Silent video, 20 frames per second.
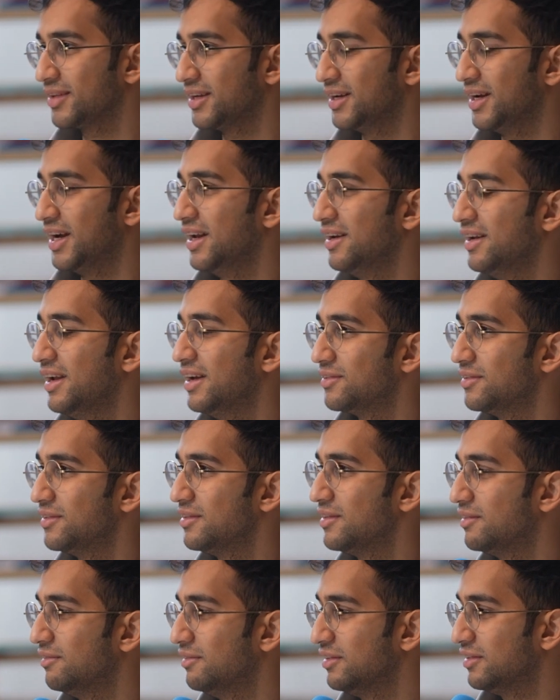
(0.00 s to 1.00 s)
And yeah, so,
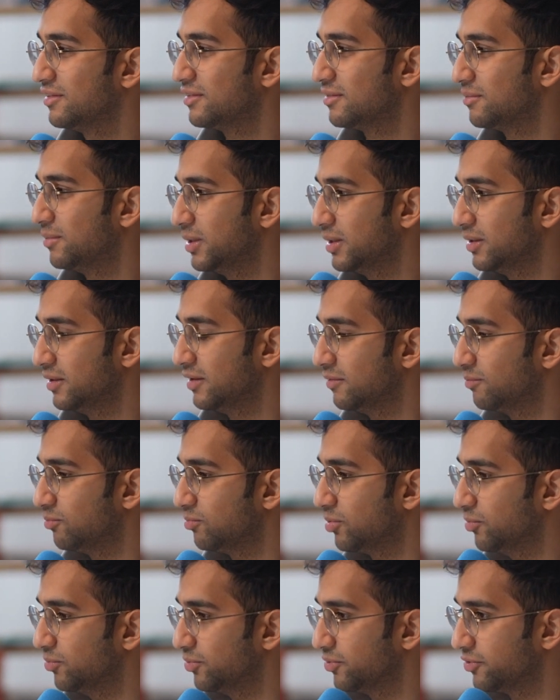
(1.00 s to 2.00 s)
you know, these are
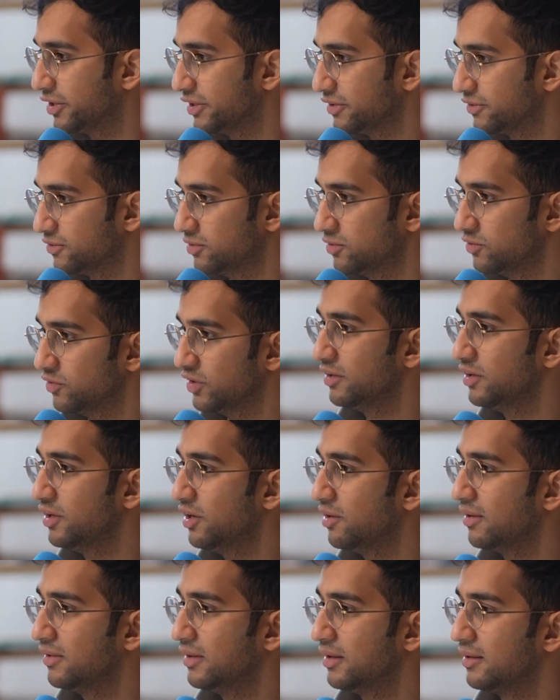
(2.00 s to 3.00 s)
problems we're trying to solve. And, you
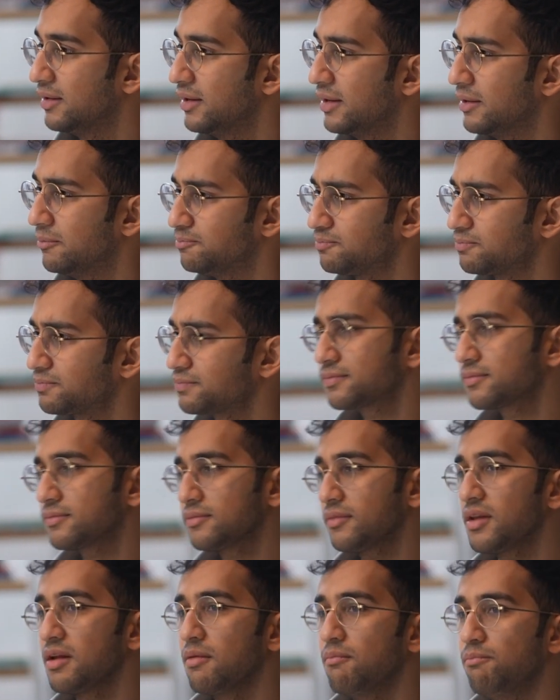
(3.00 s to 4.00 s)
know, I think, like,
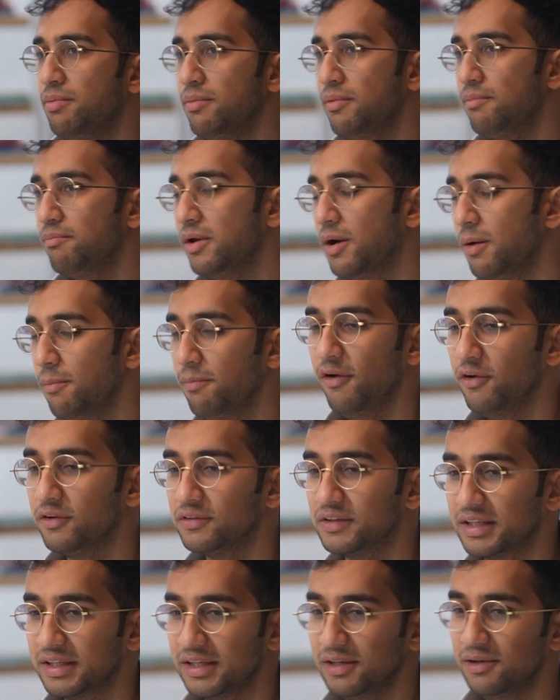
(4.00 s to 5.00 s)
you know, folks
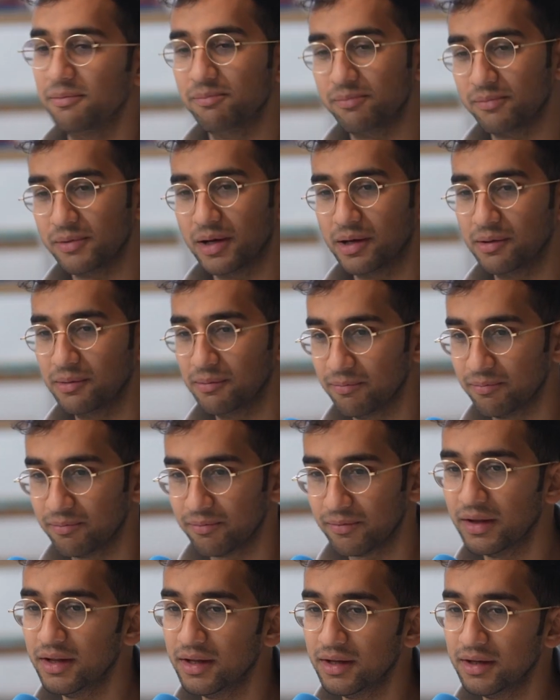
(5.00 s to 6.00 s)
like you, you know,
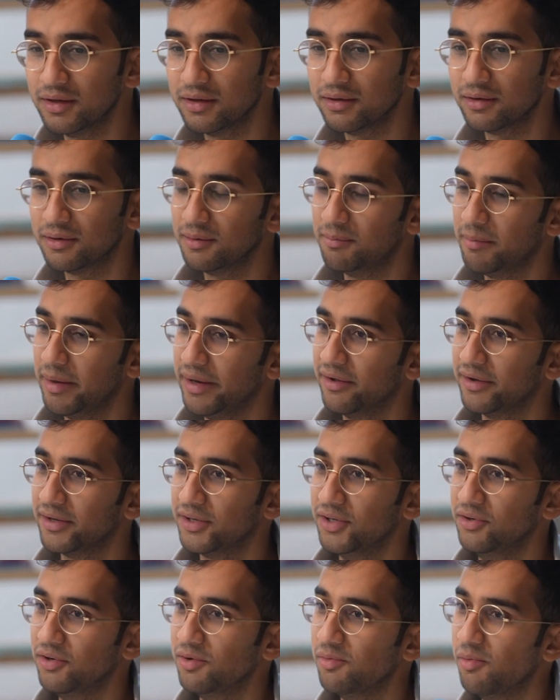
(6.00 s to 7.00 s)
good men
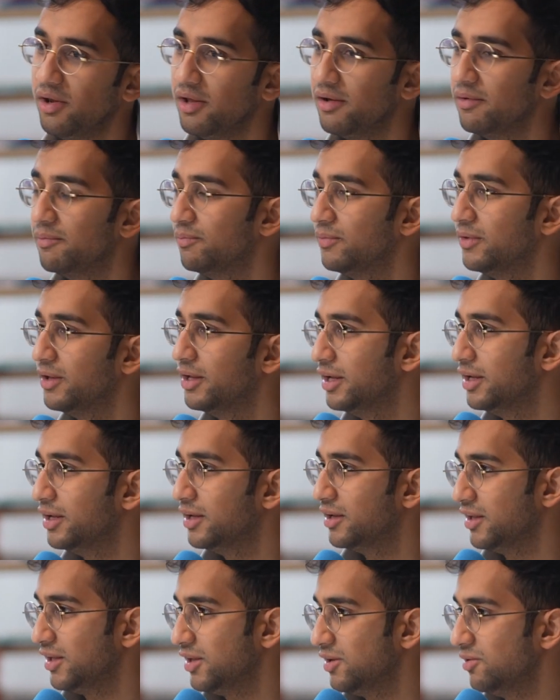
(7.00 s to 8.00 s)
like you,
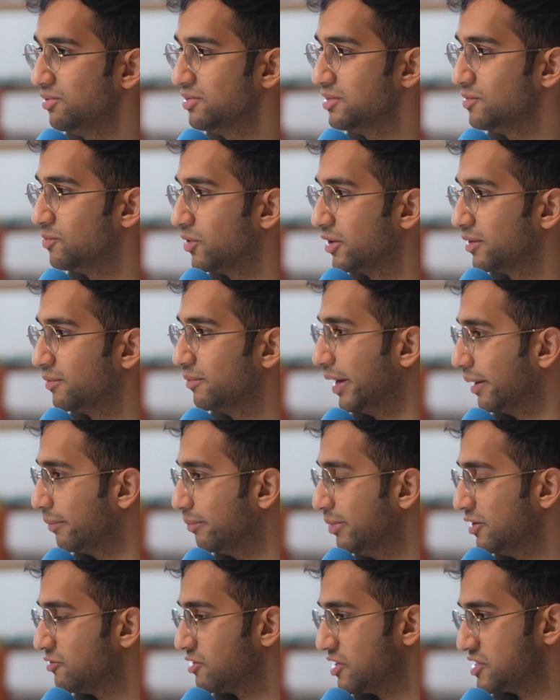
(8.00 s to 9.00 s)
you also want to like
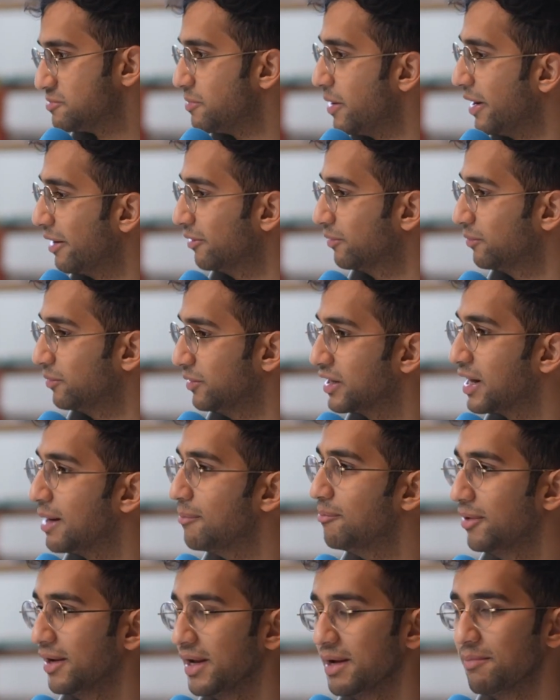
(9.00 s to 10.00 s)
be transparent with the
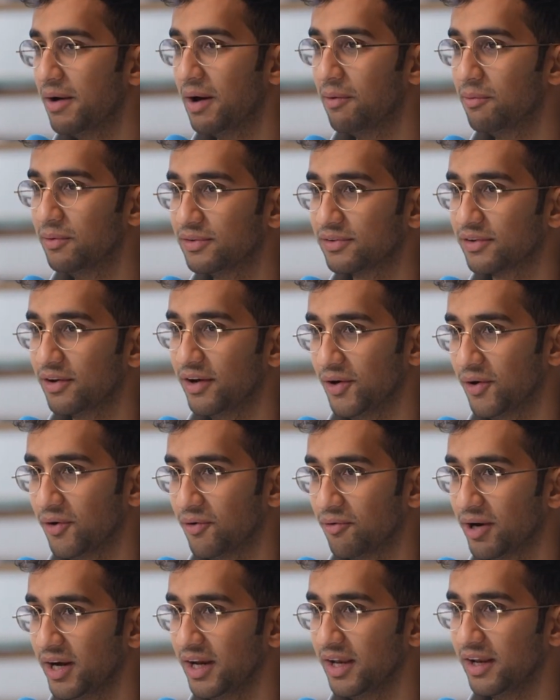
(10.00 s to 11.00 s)
company about what's going on,
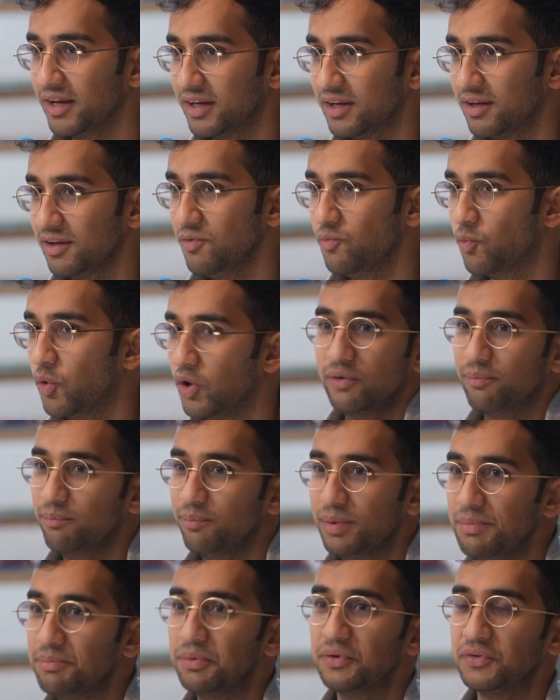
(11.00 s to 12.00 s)
right? Like, you want
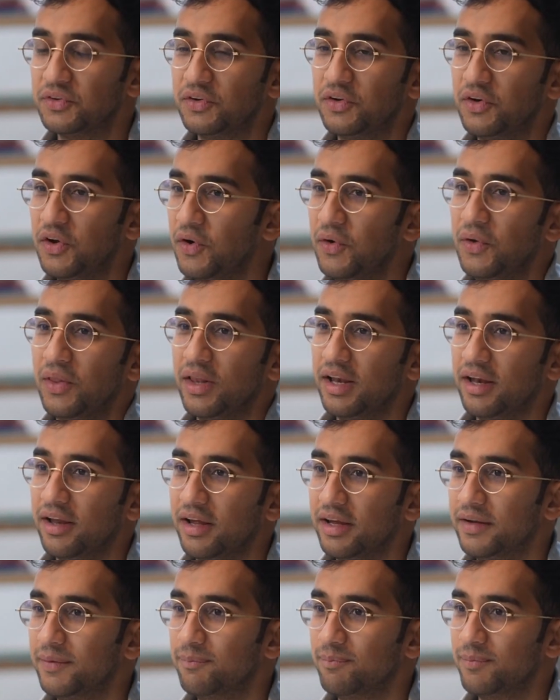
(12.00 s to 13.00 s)
people to know that,
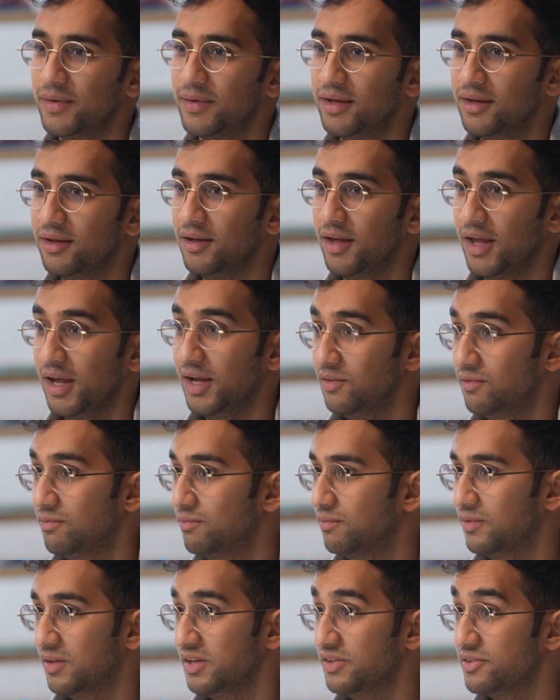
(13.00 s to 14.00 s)
like, hey,
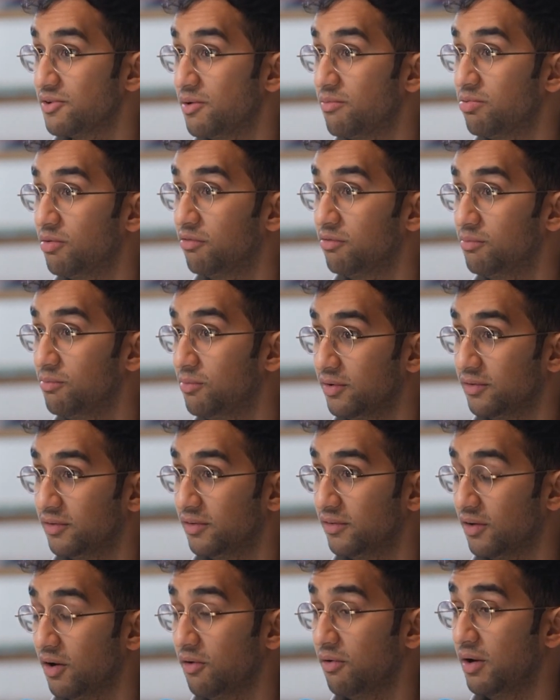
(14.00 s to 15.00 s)
these are our profit
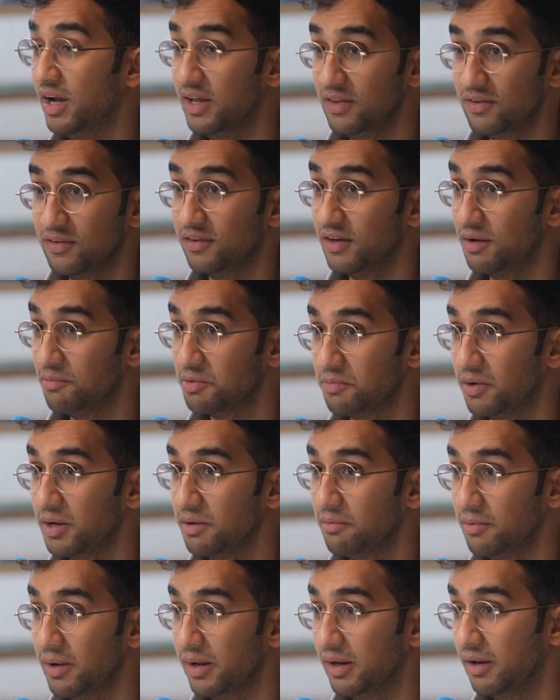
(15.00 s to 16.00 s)
margins. Oh, hey, this is how much money
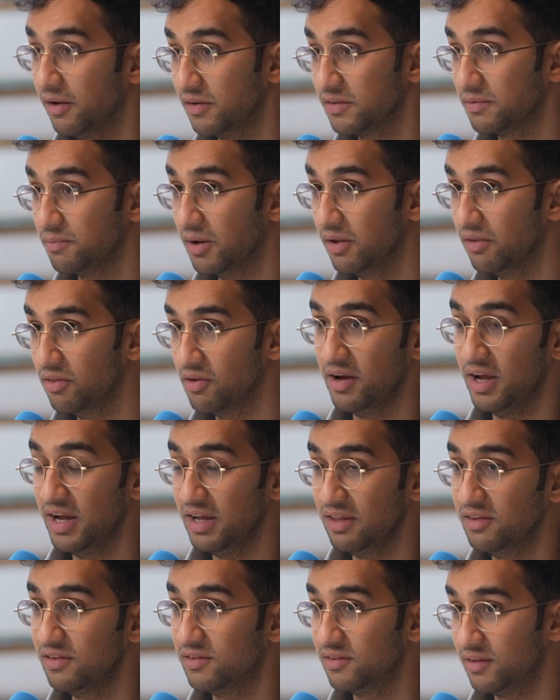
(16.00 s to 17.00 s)
we made last month. Oh, hey,
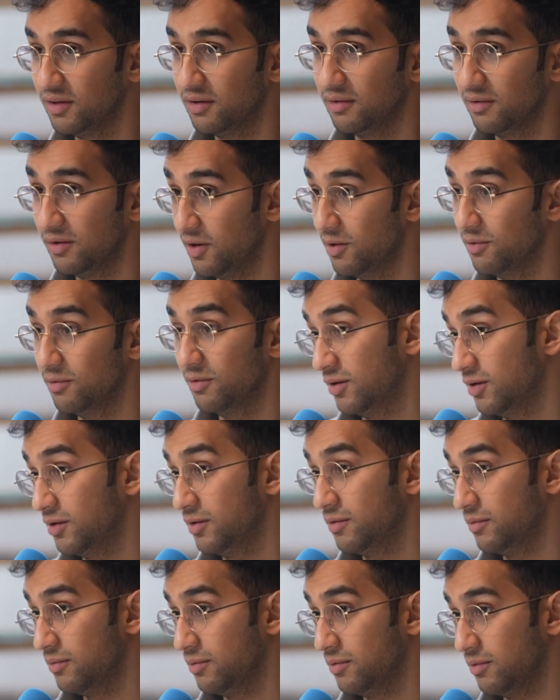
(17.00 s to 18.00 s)
this thing, you know,
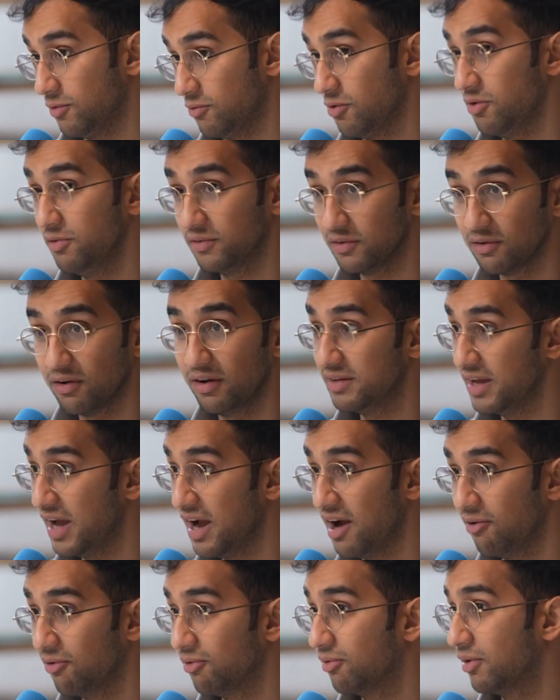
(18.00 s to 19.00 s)
growth is going
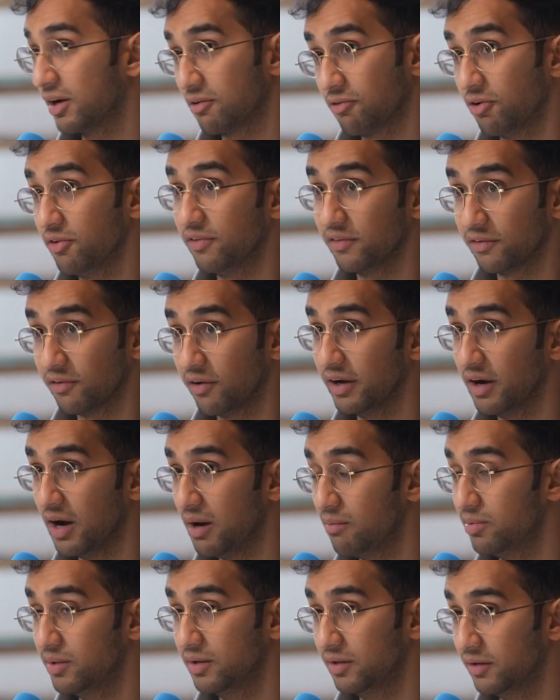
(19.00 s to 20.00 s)
down or like growth is going
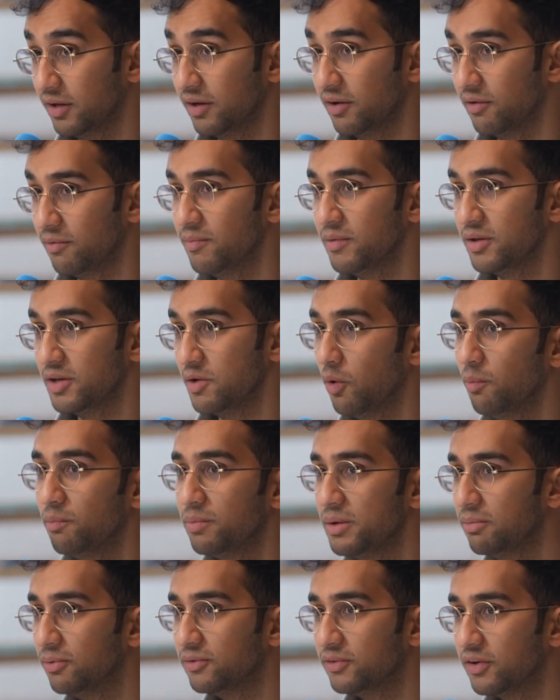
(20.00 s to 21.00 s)
up. And, you know, you want
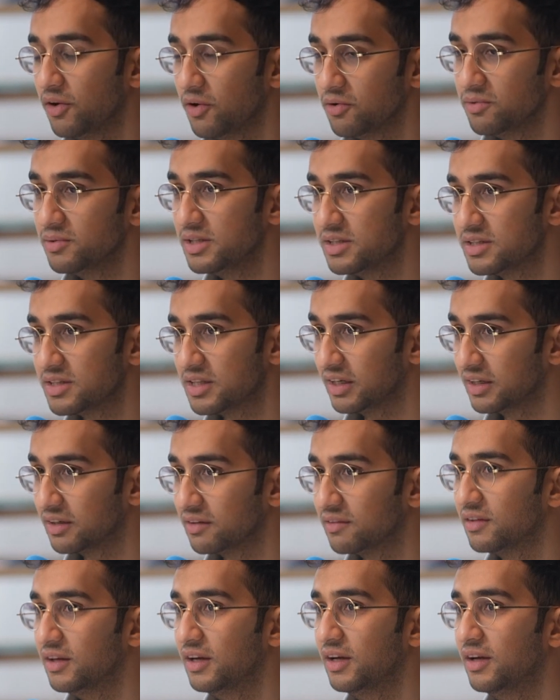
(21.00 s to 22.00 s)
people to know these
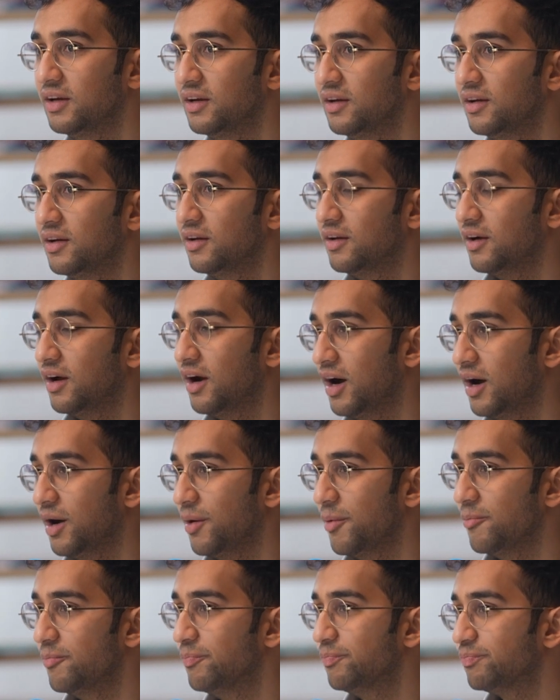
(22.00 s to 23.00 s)
things,
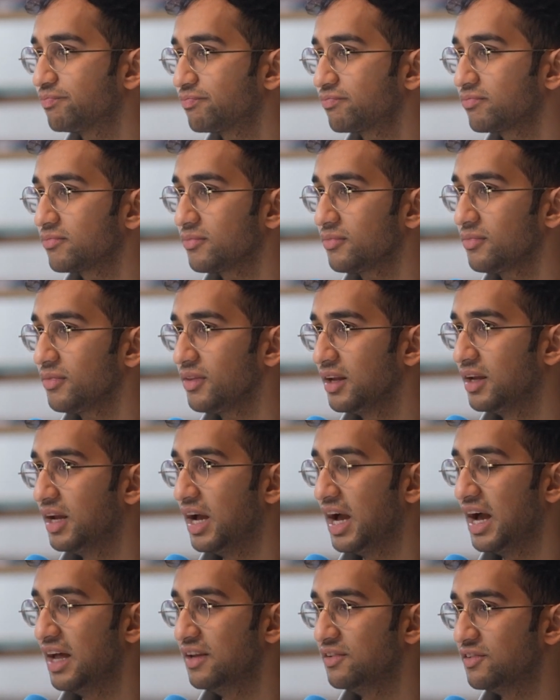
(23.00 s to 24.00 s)
and
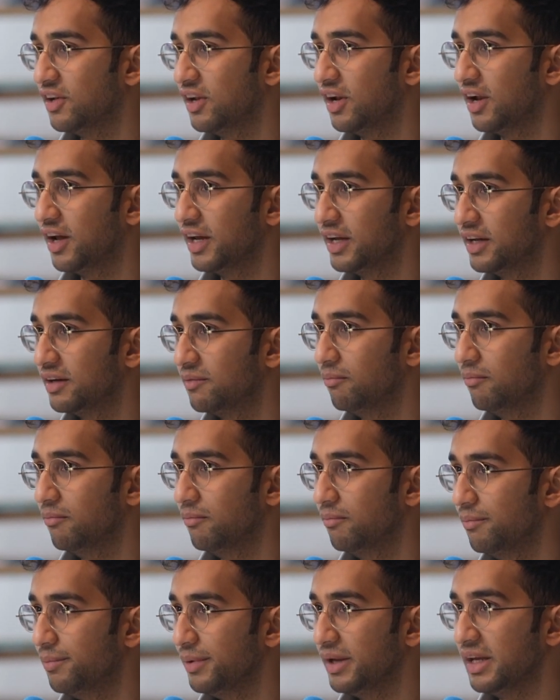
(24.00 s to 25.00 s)
to like
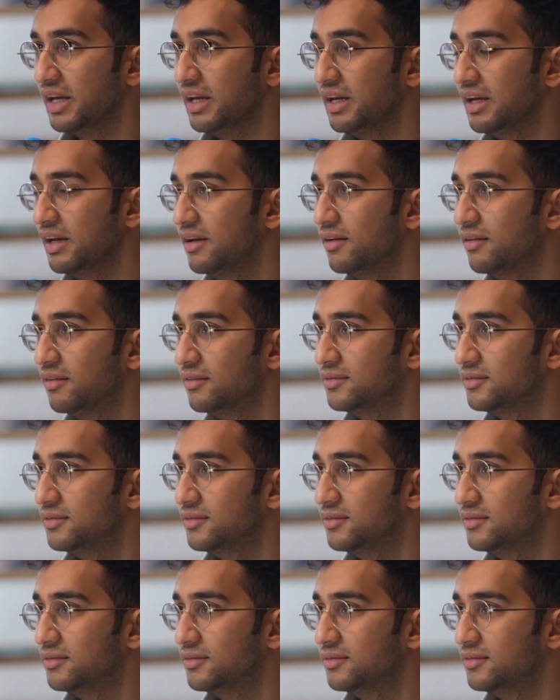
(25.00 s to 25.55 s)
be,